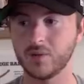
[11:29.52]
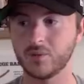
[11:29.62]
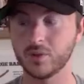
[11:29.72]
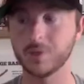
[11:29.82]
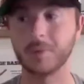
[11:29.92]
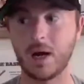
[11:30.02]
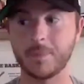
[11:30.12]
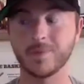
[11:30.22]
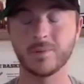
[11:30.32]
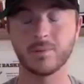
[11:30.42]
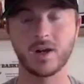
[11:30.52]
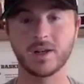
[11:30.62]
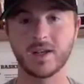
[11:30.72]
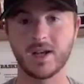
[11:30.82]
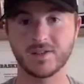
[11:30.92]
really popular
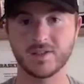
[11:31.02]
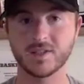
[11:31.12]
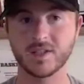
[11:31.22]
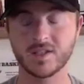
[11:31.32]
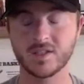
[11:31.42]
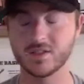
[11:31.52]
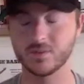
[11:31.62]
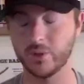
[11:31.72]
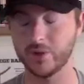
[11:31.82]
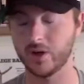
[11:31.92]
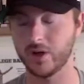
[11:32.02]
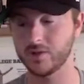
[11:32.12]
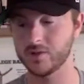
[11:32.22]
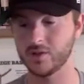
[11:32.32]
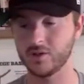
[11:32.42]
broadcasts as that season went on.
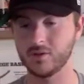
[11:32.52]
So